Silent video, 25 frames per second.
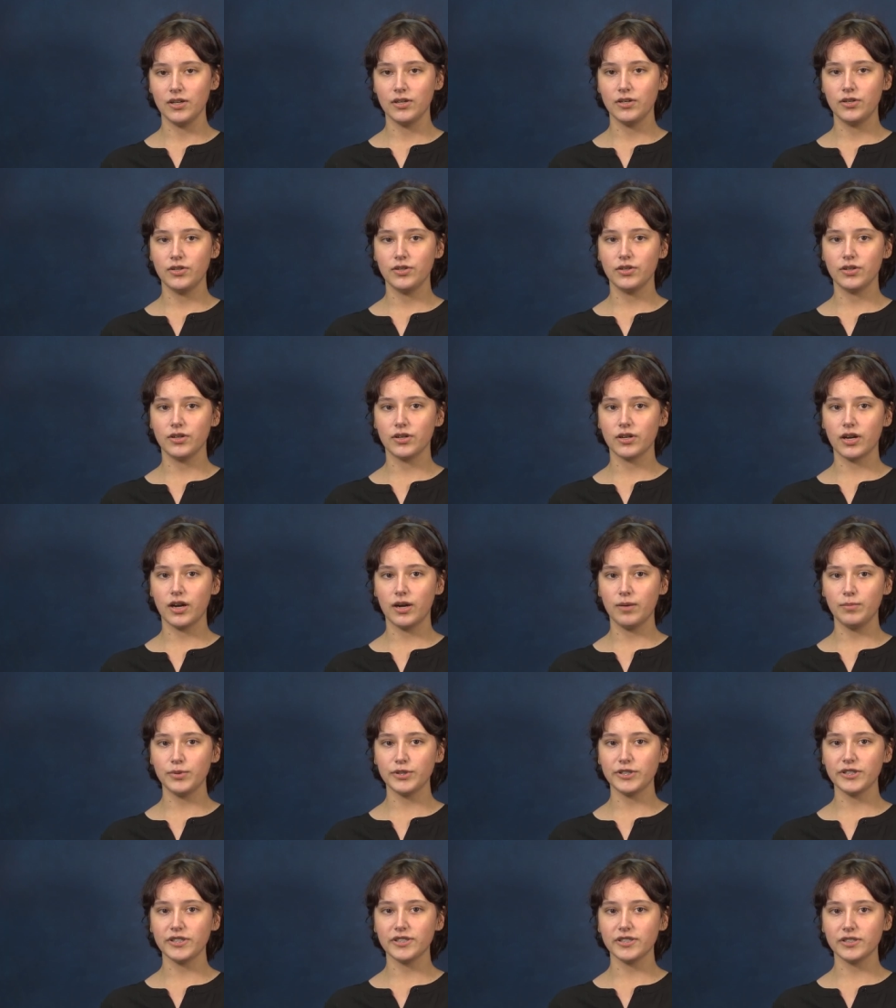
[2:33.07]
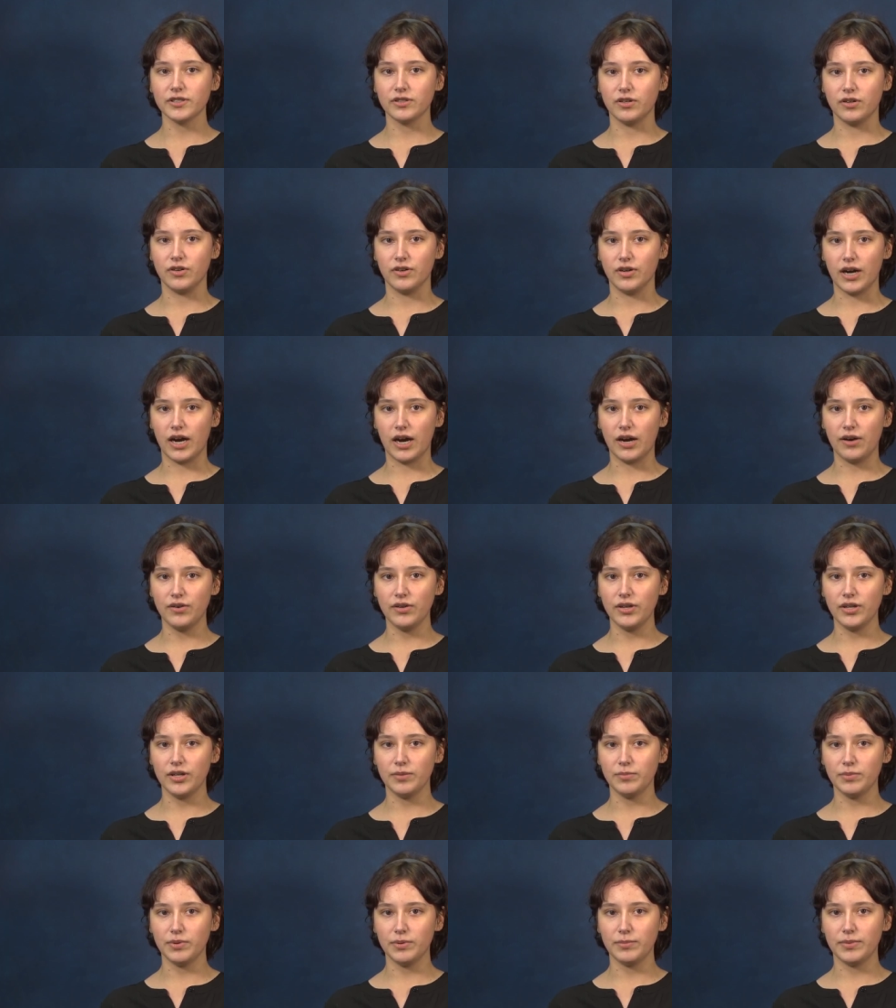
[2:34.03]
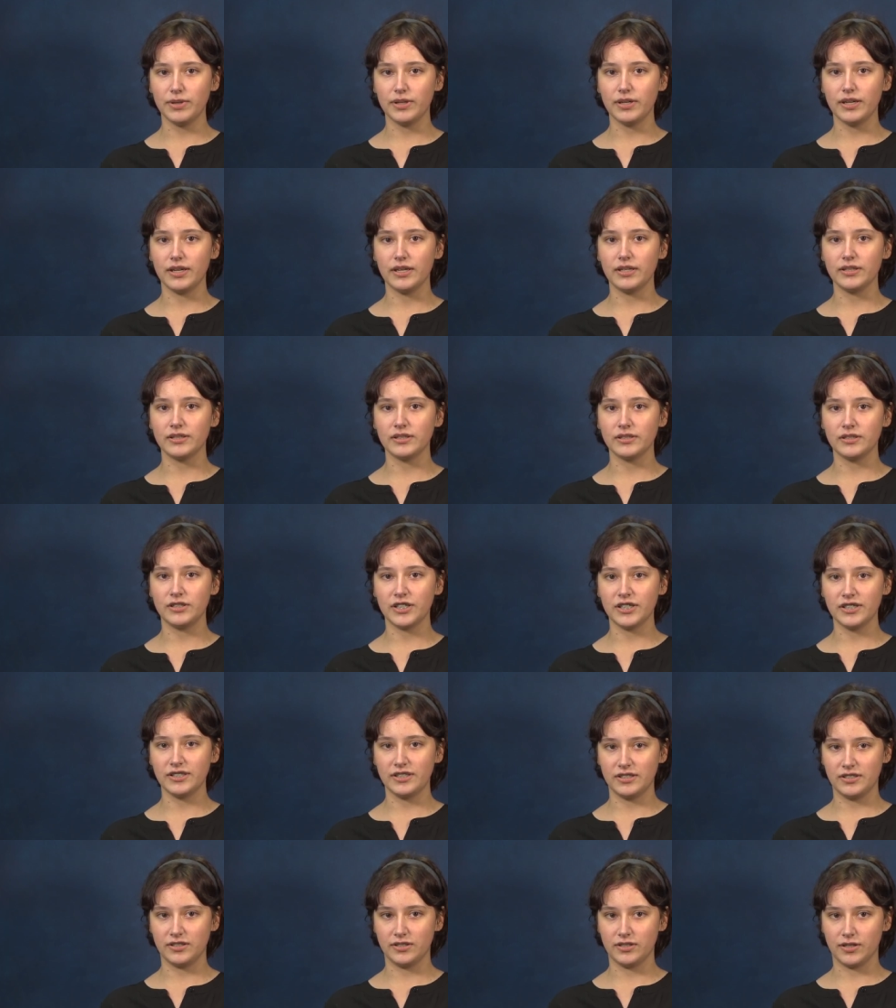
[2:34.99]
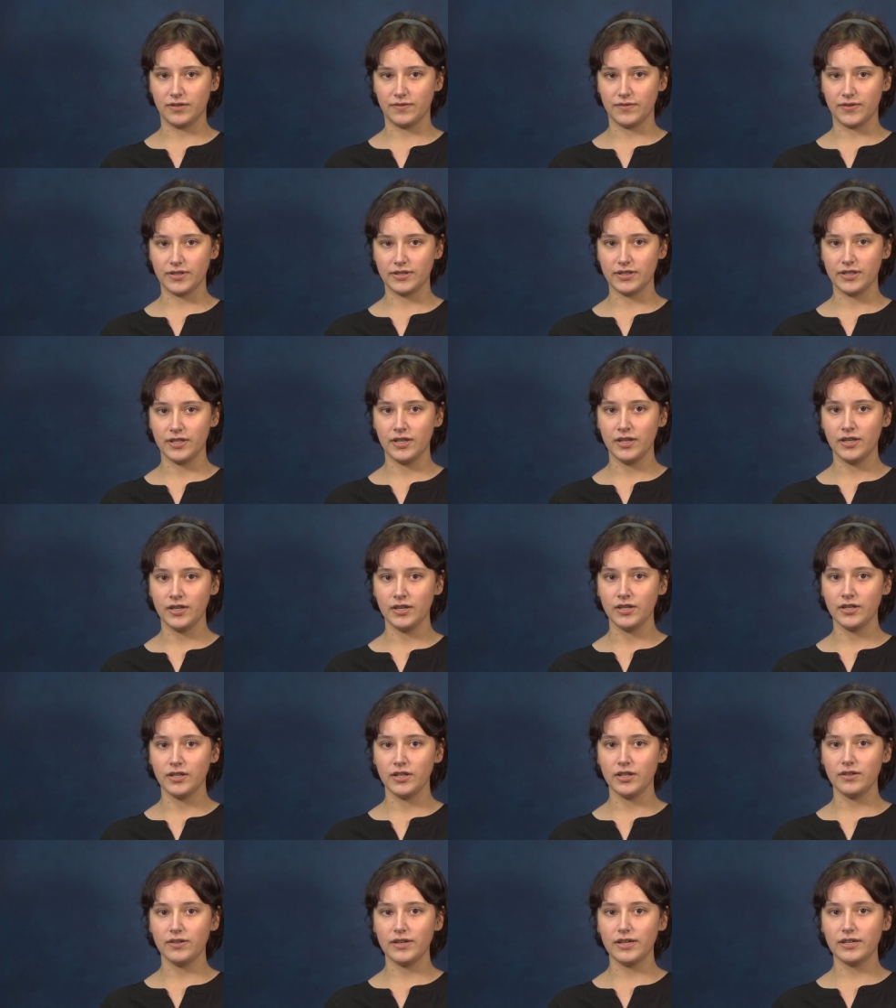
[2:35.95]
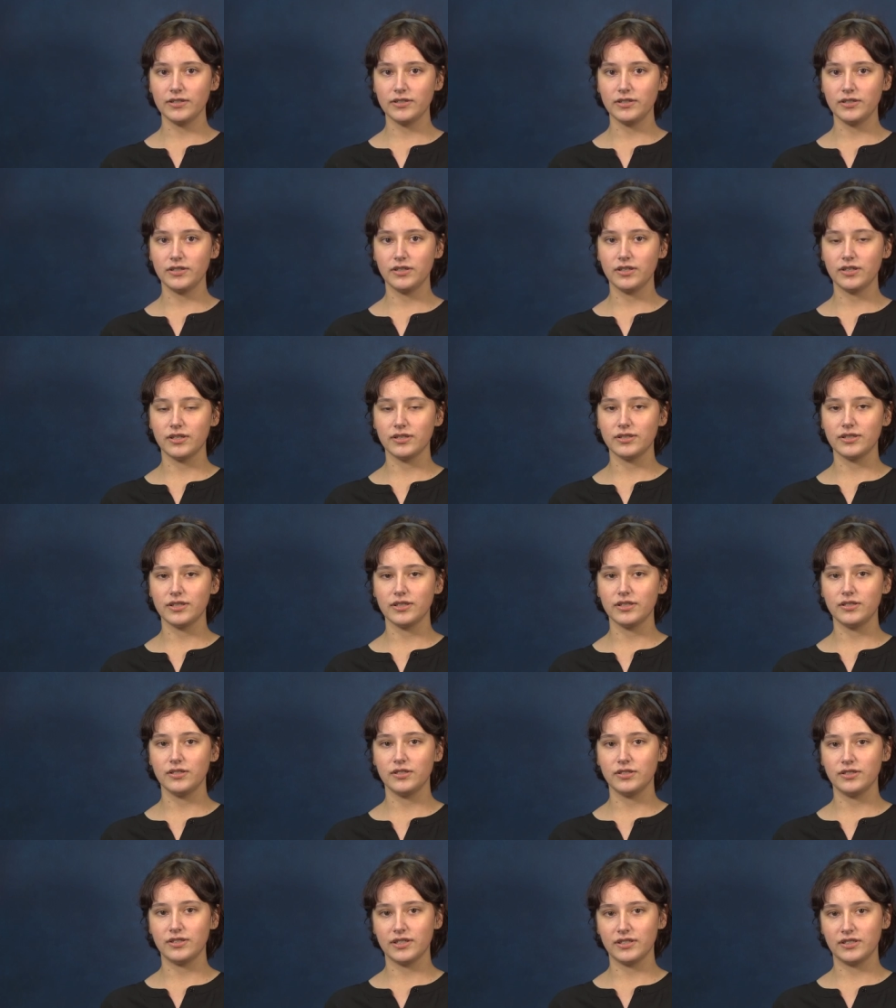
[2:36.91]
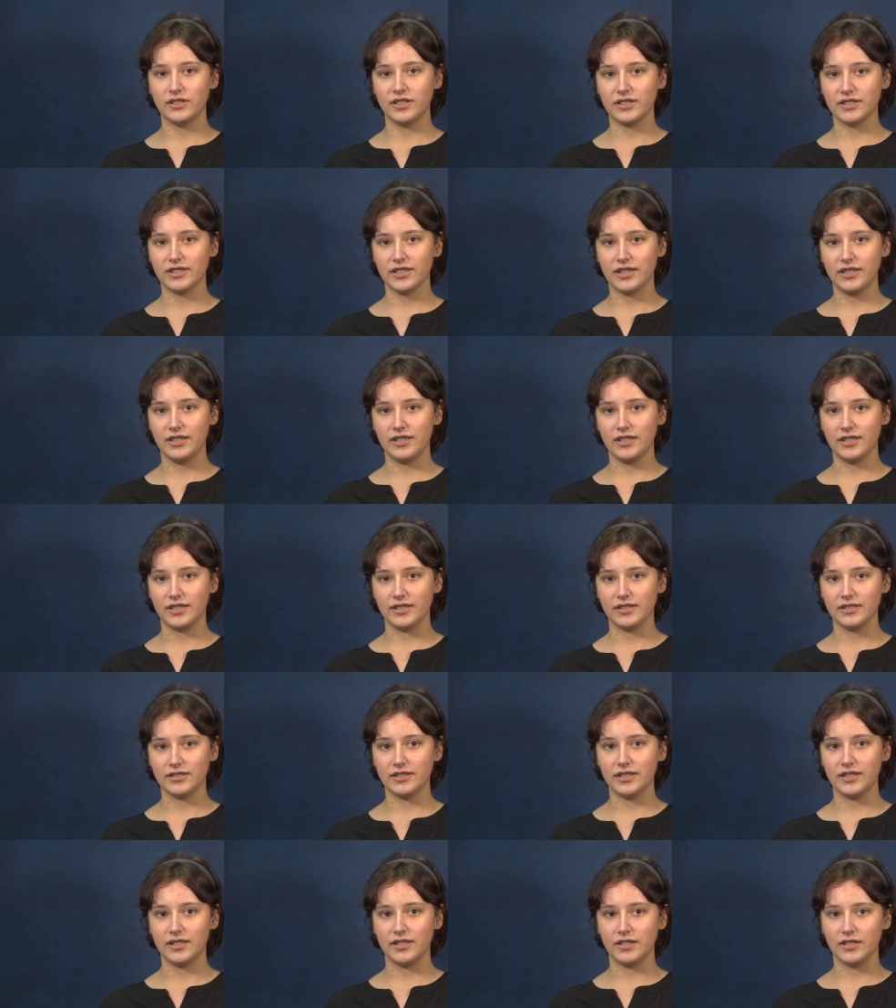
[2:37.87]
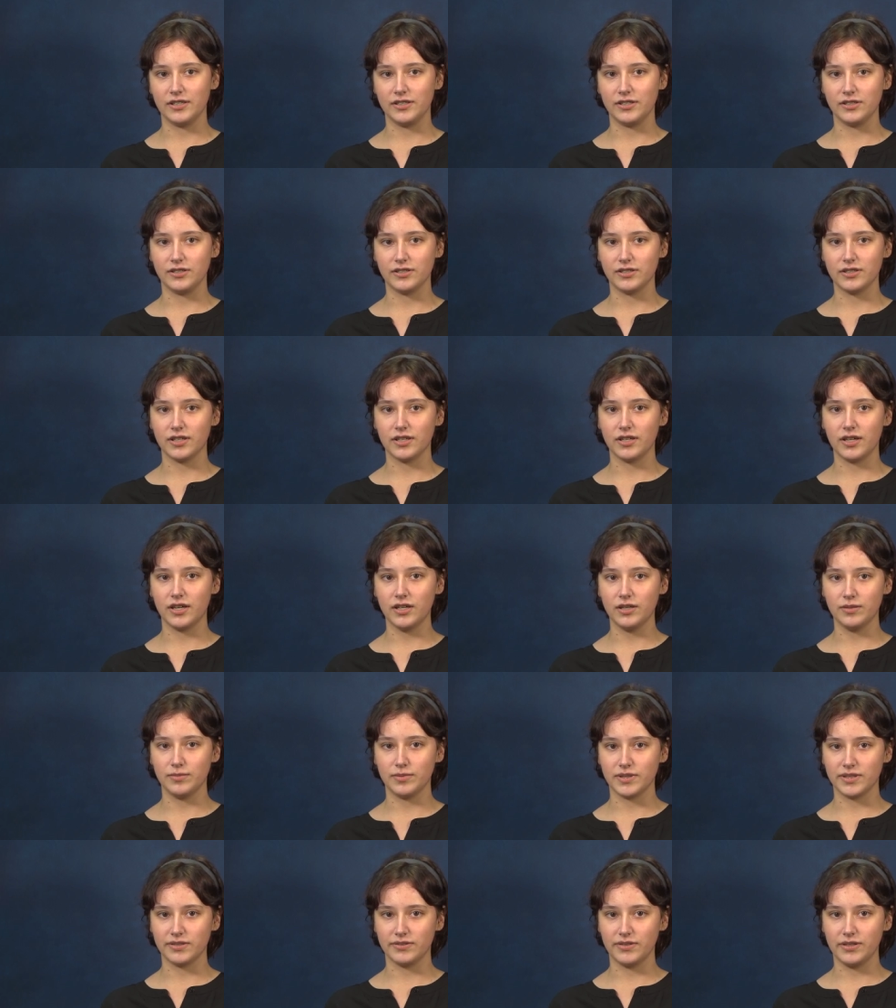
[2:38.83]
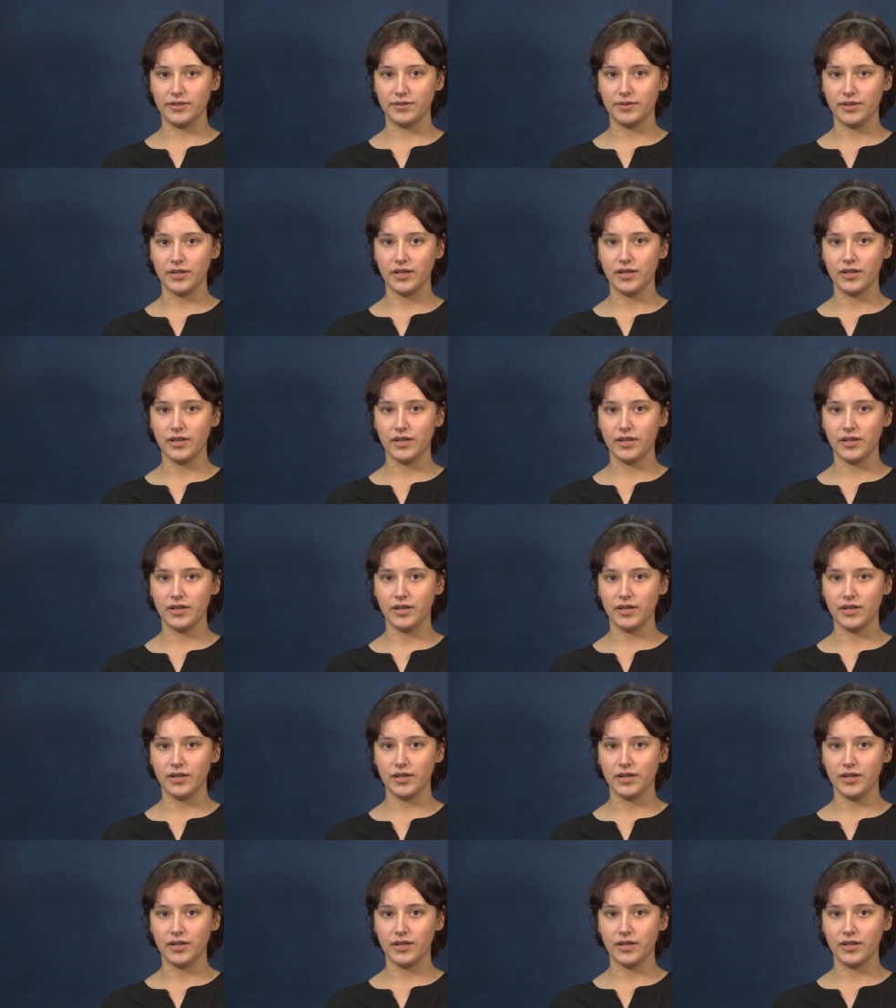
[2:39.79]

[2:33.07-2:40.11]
To accomplish this goal, I would implement a suggestion service to allow students to suggest ideas and issues anonymously.